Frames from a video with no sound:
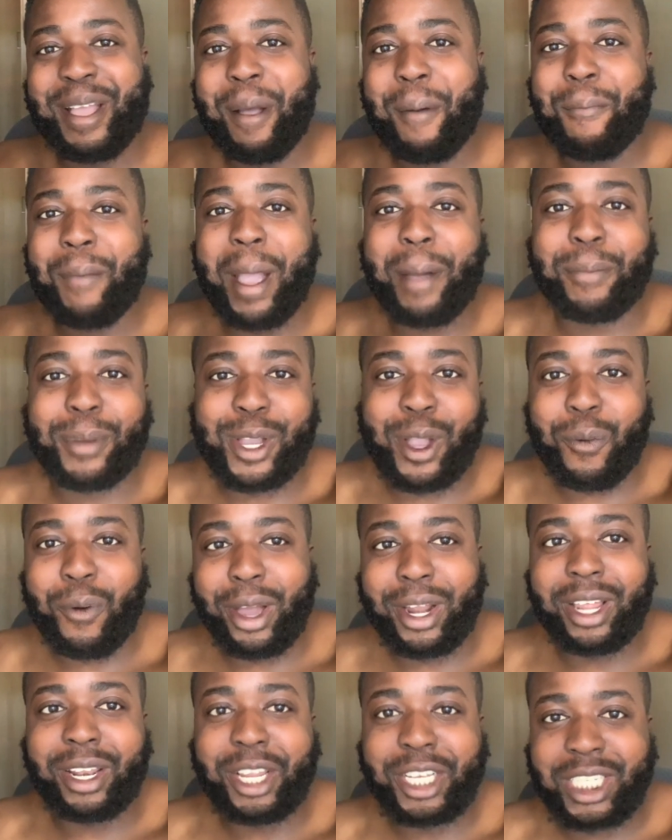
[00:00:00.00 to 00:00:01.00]
my
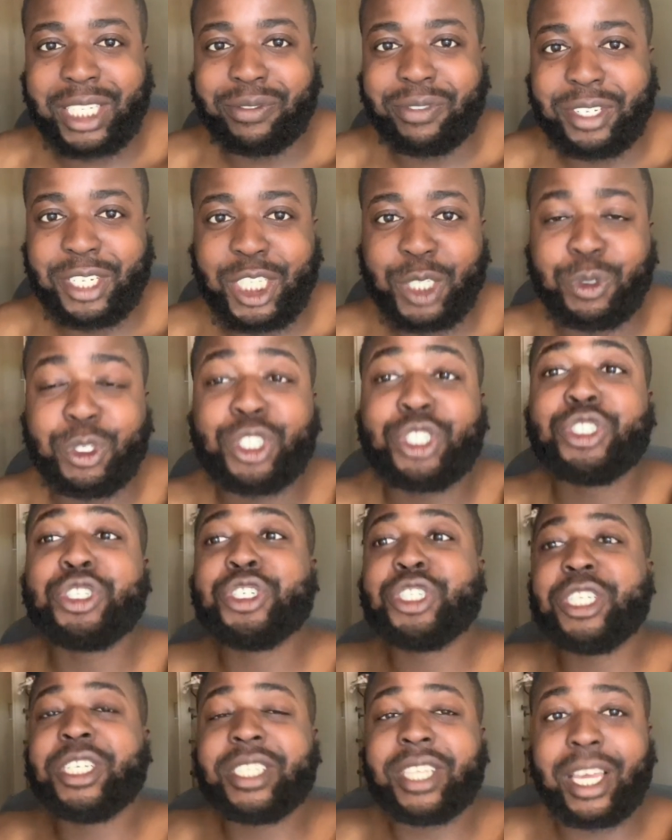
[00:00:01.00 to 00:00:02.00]
marijuana addiction videos, which
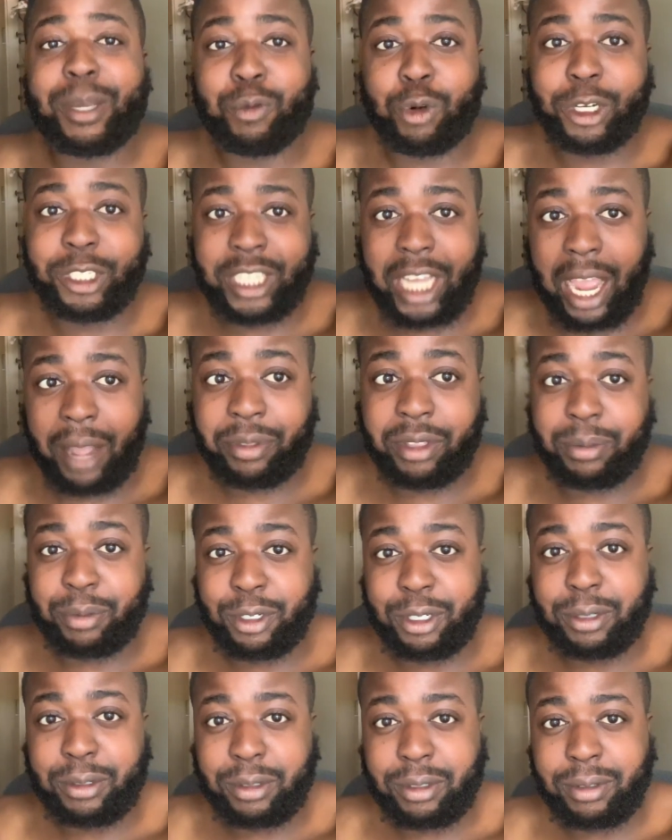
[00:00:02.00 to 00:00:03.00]
usually take more time to
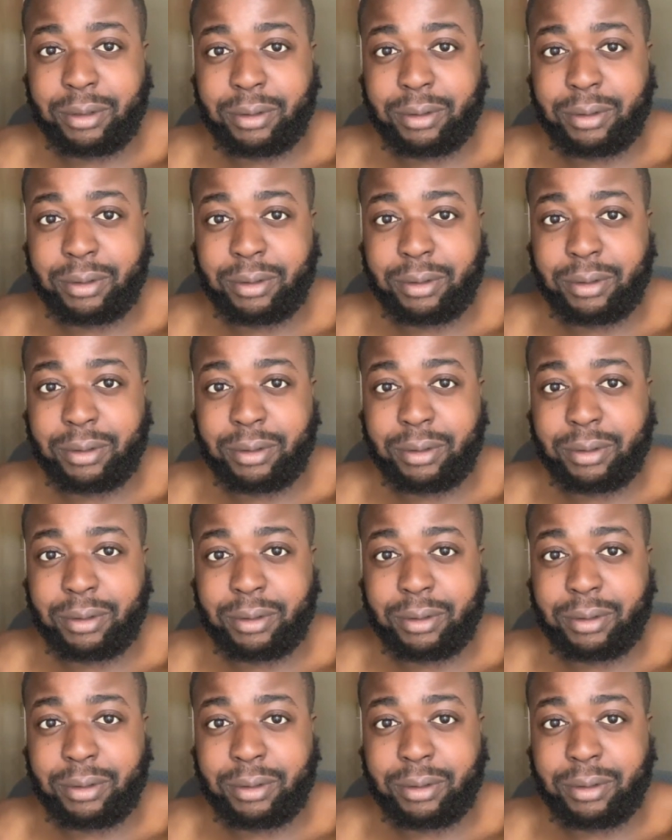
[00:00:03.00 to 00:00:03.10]
produce.